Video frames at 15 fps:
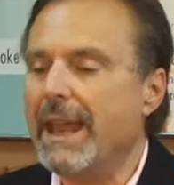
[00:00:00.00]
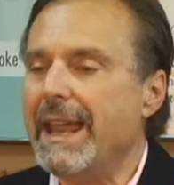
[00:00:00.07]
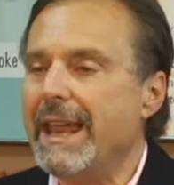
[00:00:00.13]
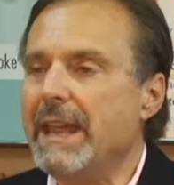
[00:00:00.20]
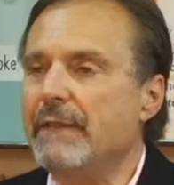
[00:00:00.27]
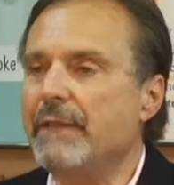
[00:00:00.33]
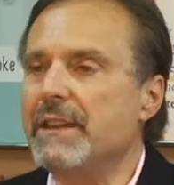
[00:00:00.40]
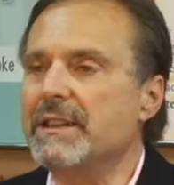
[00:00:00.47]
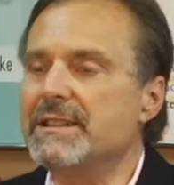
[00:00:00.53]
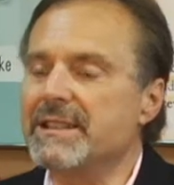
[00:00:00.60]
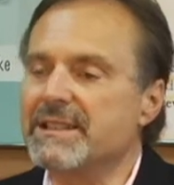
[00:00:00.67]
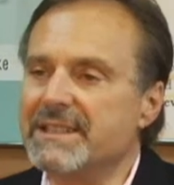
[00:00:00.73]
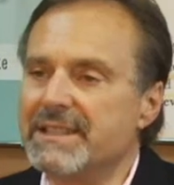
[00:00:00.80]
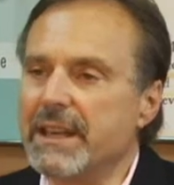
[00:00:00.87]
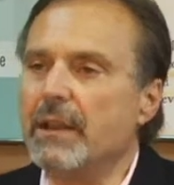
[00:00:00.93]
If it is a
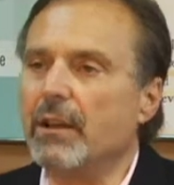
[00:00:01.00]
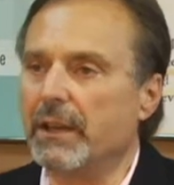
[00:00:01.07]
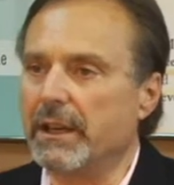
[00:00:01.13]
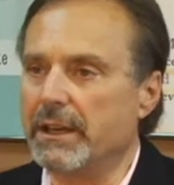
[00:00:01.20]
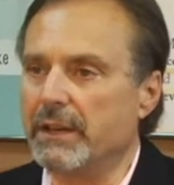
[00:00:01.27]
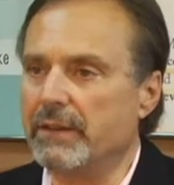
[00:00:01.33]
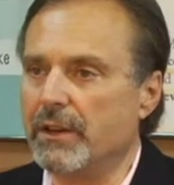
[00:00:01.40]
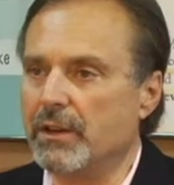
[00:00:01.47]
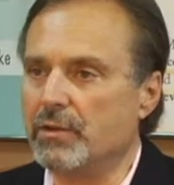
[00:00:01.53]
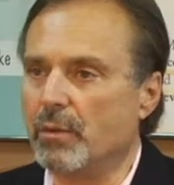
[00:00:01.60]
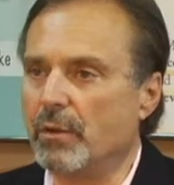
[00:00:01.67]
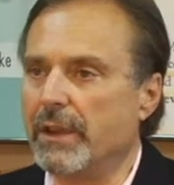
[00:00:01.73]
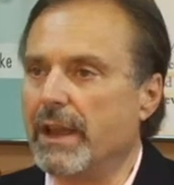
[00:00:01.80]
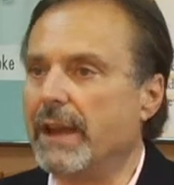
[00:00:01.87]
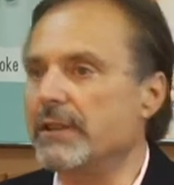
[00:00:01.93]
single
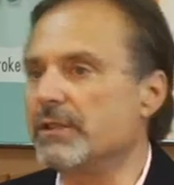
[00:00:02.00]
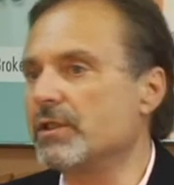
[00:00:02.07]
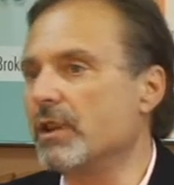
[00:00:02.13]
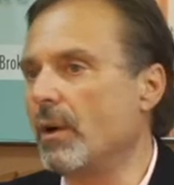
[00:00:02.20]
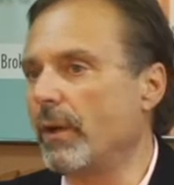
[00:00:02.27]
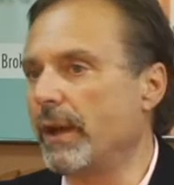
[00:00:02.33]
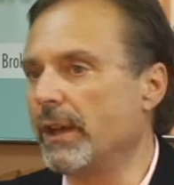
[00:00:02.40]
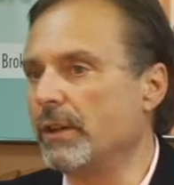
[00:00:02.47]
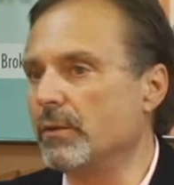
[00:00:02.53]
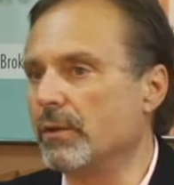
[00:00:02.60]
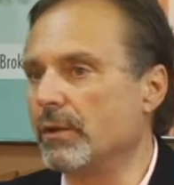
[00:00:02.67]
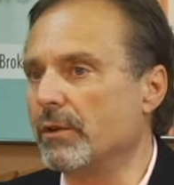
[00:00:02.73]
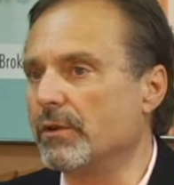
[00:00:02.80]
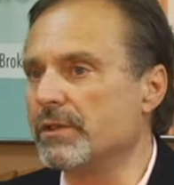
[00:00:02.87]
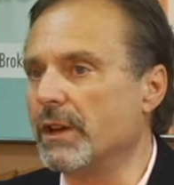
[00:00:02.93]
individual that is going into a
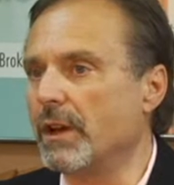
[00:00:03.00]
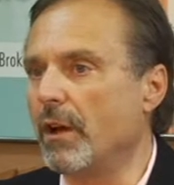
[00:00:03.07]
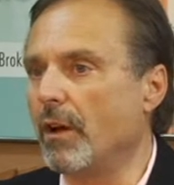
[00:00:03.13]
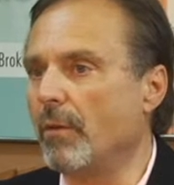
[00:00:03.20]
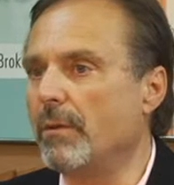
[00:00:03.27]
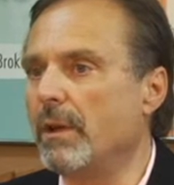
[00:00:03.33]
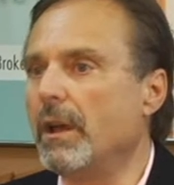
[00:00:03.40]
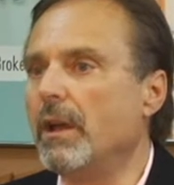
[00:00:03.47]
nursing home,